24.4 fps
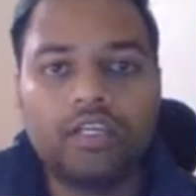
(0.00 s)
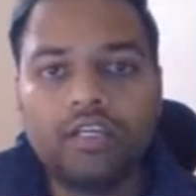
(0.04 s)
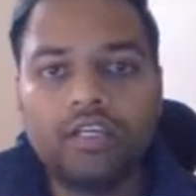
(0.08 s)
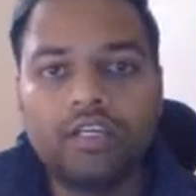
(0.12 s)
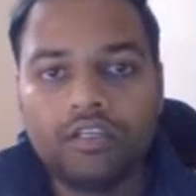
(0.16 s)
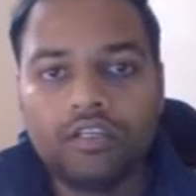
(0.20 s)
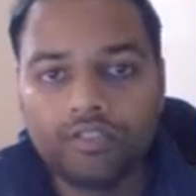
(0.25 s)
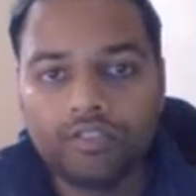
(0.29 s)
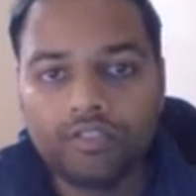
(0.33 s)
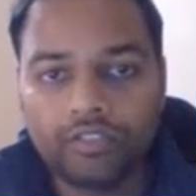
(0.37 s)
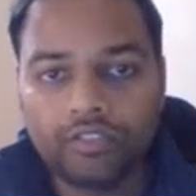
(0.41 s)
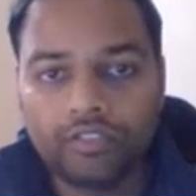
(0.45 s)

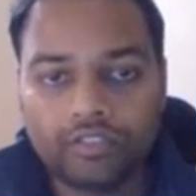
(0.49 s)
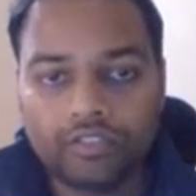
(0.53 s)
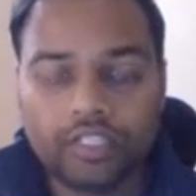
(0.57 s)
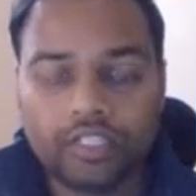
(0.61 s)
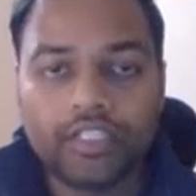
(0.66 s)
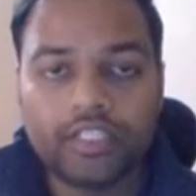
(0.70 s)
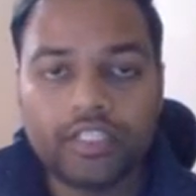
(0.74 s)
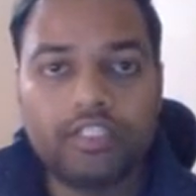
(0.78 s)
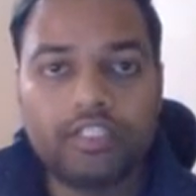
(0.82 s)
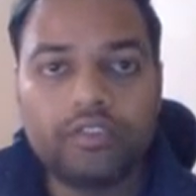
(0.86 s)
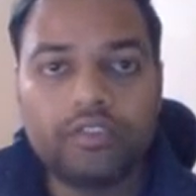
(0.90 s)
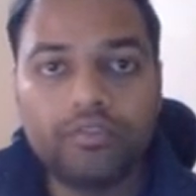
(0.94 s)
when you're
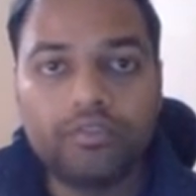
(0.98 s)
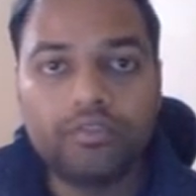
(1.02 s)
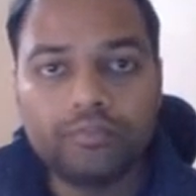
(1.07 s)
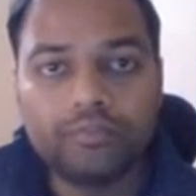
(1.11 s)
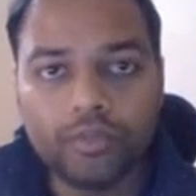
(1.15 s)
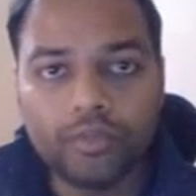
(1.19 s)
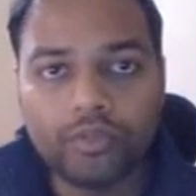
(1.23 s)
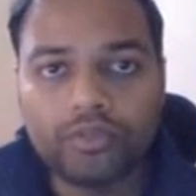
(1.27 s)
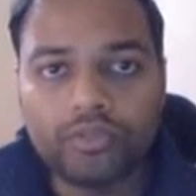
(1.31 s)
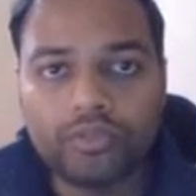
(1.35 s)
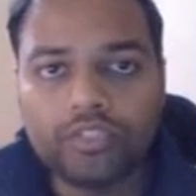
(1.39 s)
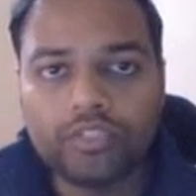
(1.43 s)
creating a new
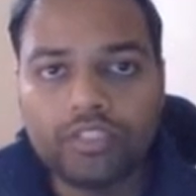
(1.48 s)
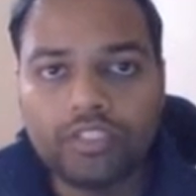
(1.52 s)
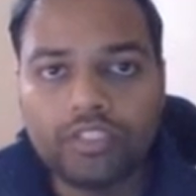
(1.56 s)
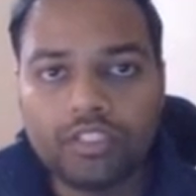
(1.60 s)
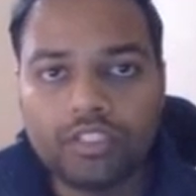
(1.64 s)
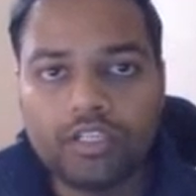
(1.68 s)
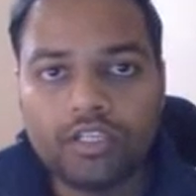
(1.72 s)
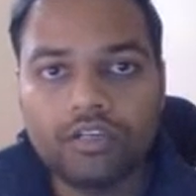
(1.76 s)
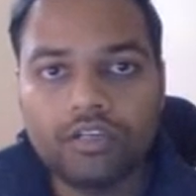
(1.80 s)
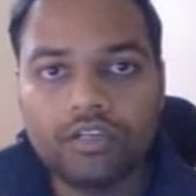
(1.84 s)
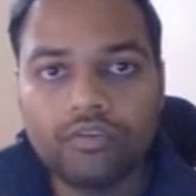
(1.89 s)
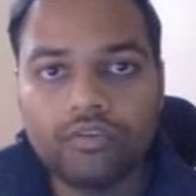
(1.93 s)
post.
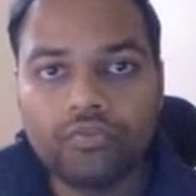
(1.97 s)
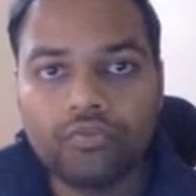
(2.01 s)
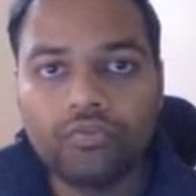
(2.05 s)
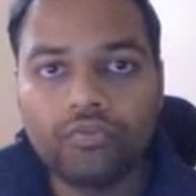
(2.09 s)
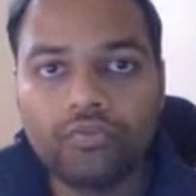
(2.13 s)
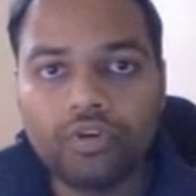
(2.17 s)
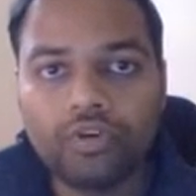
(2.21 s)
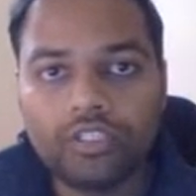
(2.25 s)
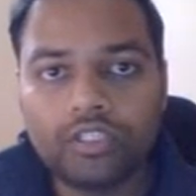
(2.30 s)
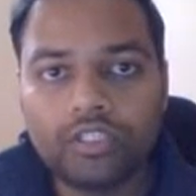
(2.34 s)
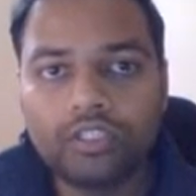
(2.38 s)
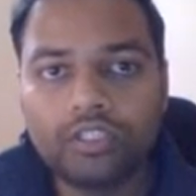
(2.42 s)

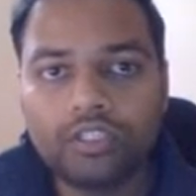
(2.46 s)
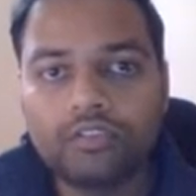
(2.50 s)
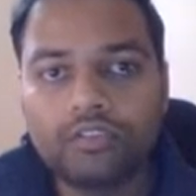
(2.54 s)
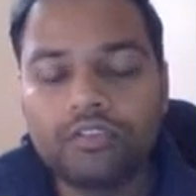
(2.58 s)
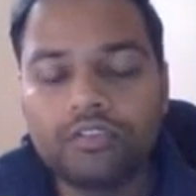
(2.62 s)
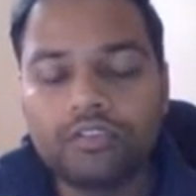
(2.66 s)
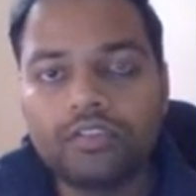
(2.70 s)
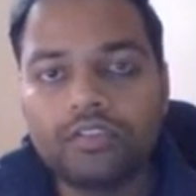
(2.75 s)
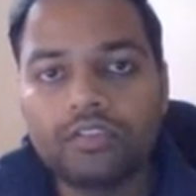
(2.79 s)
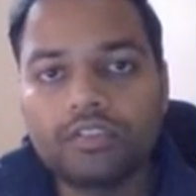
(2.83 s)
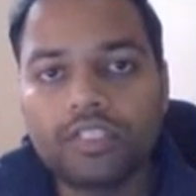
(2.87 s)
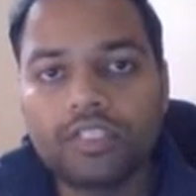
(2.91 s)
What
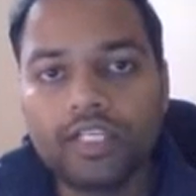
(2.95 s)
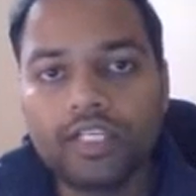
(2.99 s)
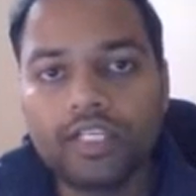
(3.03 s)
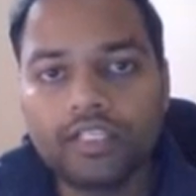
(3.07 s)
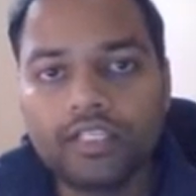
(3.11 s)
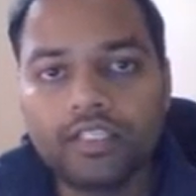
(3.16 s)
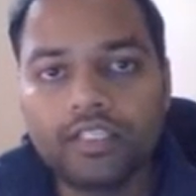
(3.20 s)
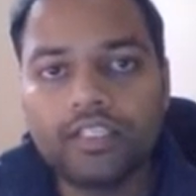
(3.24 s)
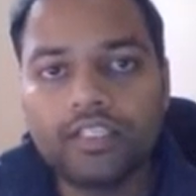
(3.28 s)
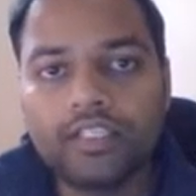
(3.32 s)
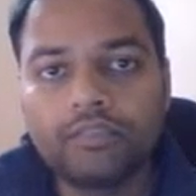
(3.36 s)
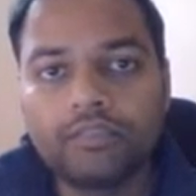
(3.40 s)

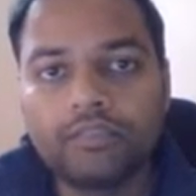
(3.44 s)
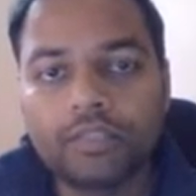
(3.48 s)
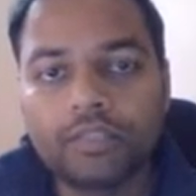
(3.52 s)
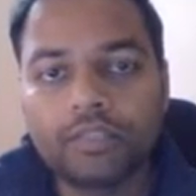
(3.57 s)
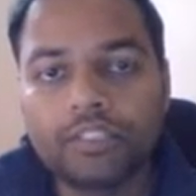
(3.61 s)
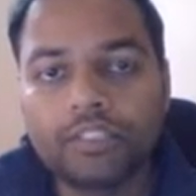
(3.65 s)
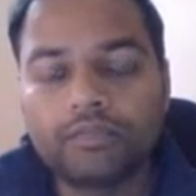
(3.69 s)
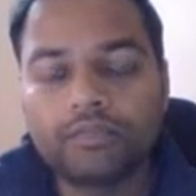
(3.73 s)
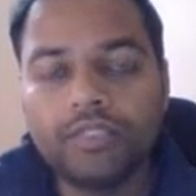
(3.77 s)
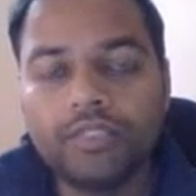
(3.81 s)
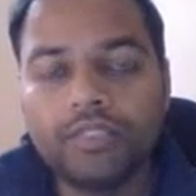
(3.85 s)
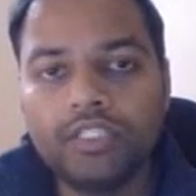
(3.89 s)
category it
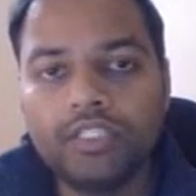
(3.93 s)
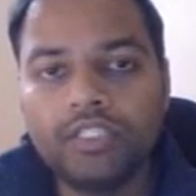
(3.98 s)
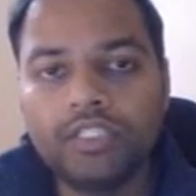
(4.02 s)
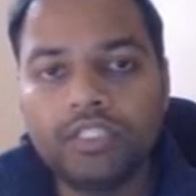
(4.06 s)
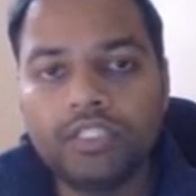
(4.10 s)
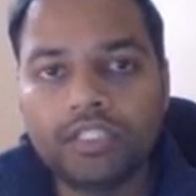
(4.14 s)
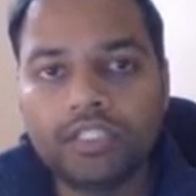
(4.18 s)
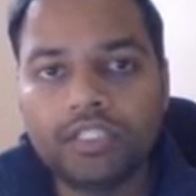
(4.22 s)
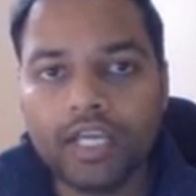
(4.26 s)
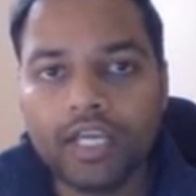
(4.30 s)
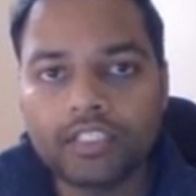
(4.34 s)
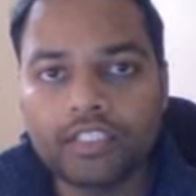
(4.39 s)
must be
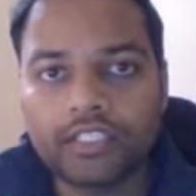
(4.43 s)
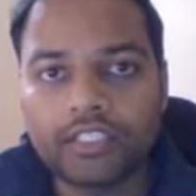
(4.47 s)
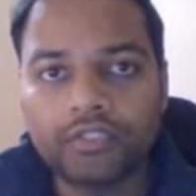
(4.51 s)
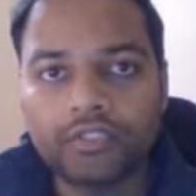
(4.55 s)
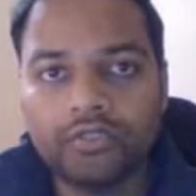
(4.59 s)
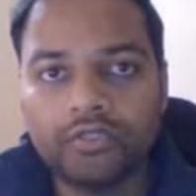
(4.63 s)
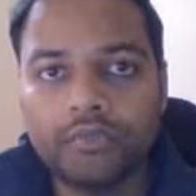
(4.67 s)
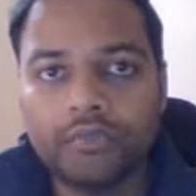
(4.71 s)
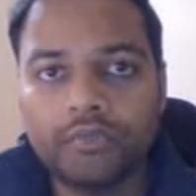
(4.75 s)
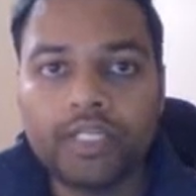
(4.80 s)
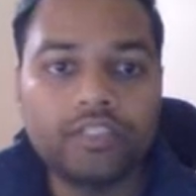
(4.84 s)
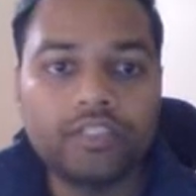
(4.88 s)
attached
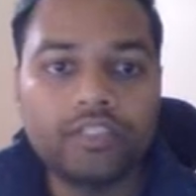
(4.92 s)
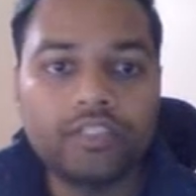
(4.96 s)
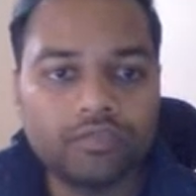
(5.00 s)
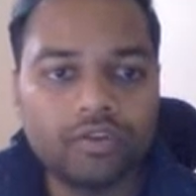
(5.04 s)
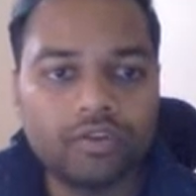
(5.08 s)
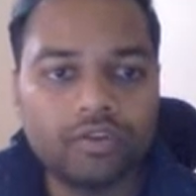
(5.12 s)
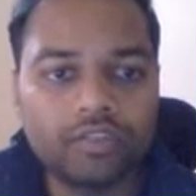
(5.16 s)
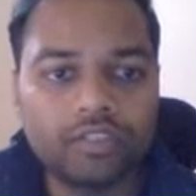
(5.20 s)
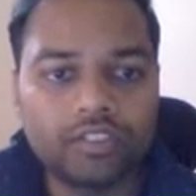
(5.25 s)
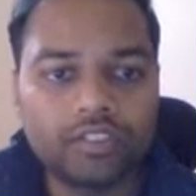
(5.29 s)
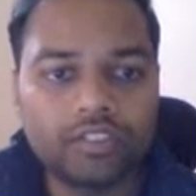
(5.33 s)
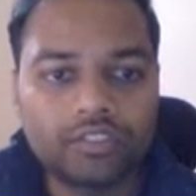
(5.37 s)
to by
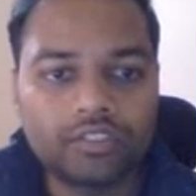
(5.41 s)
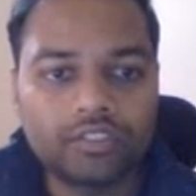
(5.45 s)
default.